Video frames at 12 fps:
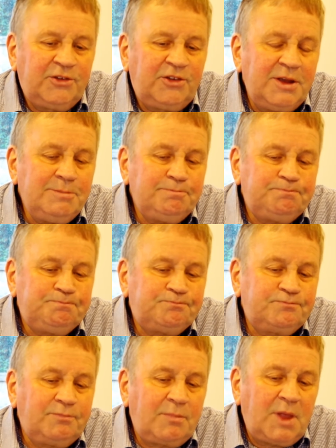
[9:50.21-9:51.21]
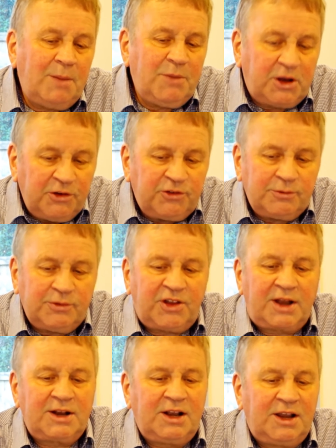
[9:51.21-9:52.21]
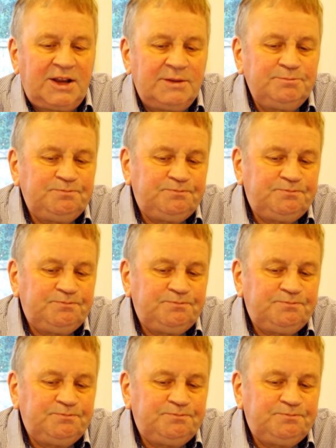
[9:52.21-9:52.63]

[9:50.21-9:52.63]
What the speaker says: see, because it was unclean,